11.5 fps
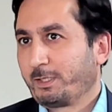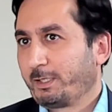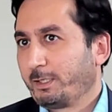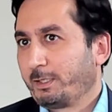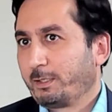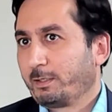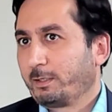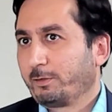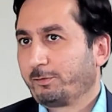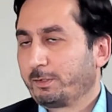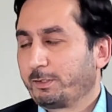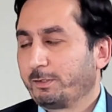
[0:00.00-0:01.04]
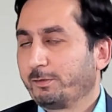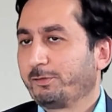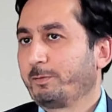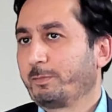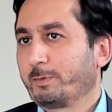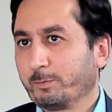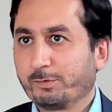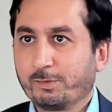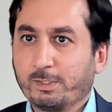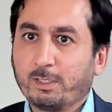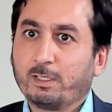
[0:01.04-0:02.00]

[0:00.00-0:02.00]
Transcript: in certain symptoms,